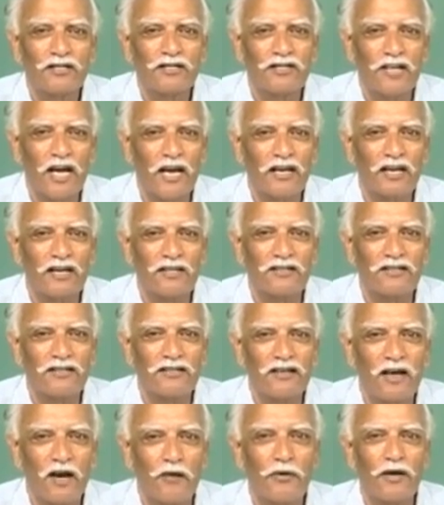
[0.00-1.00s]

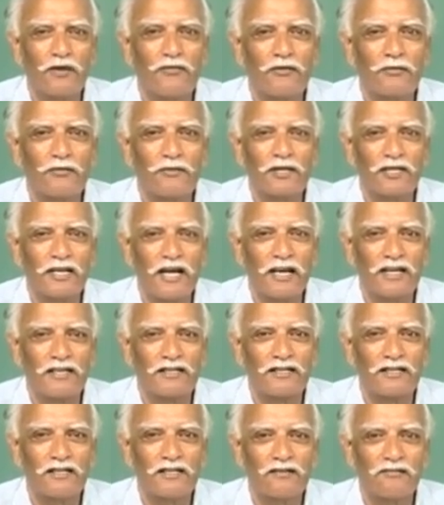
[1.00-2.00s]
channels away from the
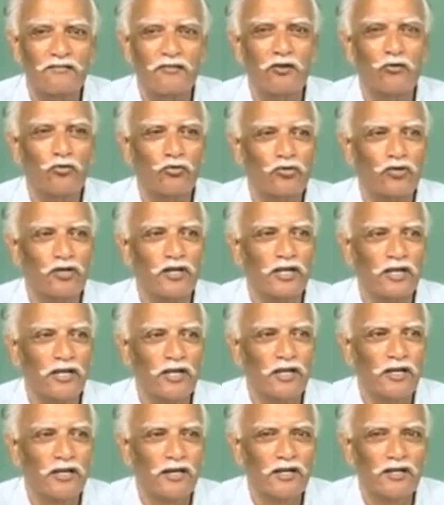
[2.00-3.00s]
tanks were usually
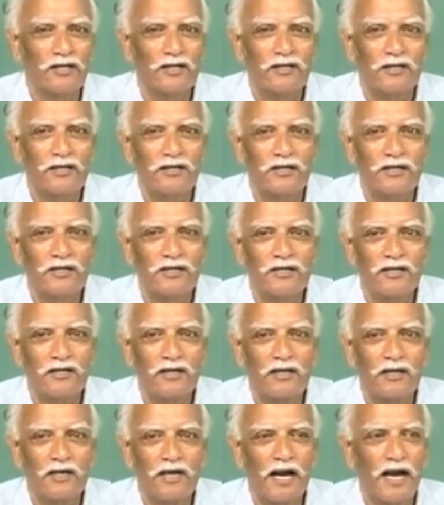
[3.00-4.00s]

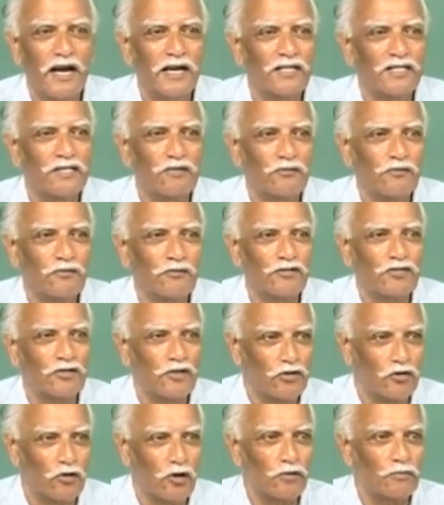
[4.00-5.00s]
lands which
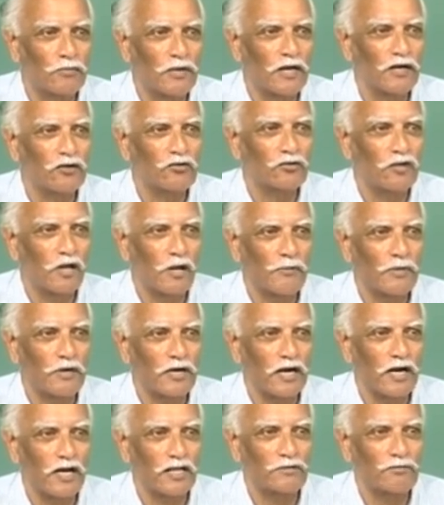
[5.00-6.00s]
did not belong to upper
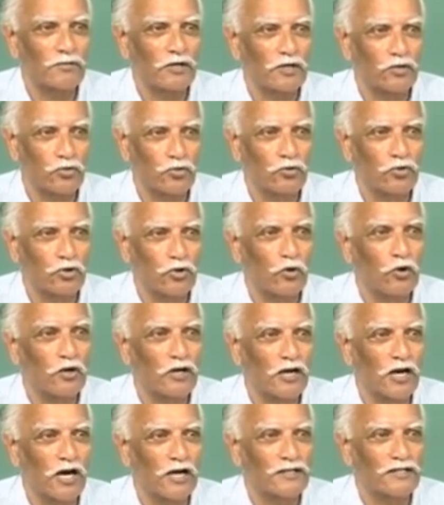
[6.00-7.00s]
caste but to lower
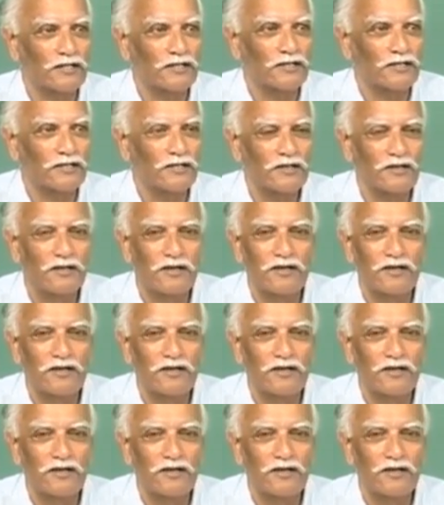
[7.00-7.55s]
castes.